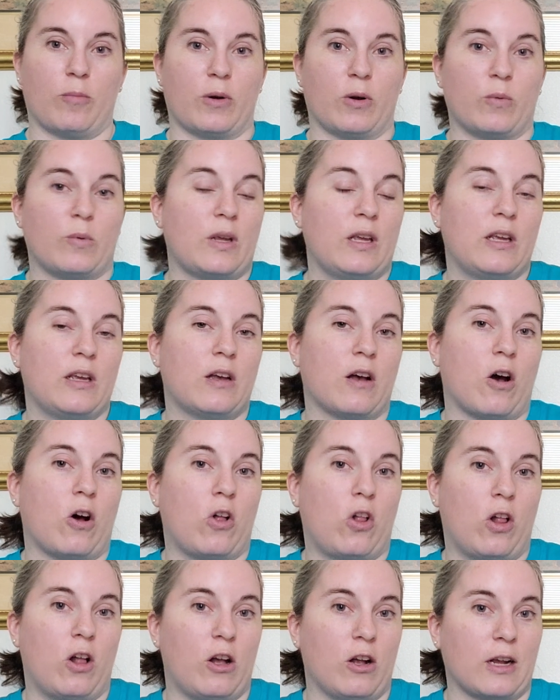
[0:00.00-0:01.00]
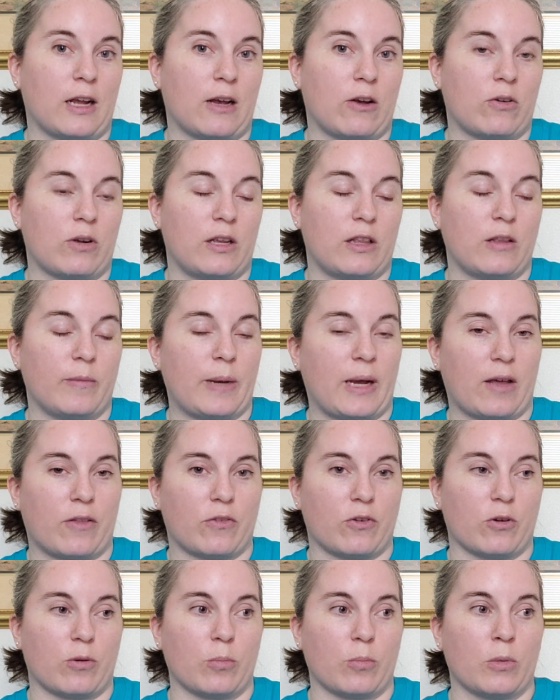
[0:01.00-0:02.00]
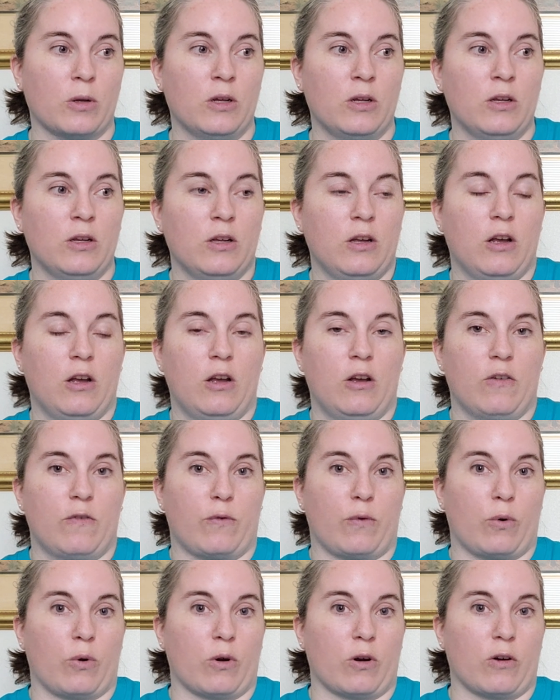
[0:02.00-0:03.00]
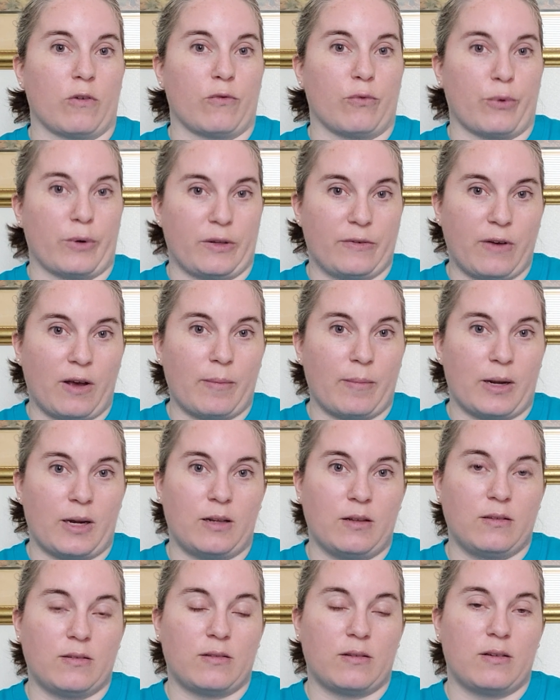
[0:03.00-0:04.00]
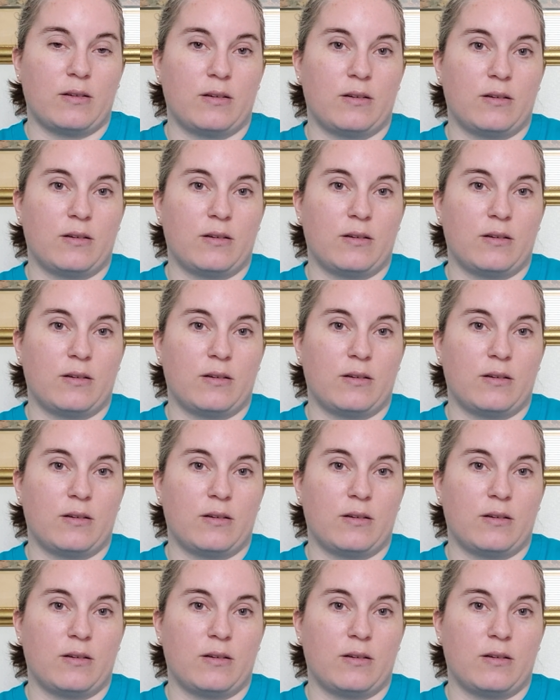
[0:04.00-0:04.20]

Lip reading: But we all hung out in the bathroom for 45 minutes.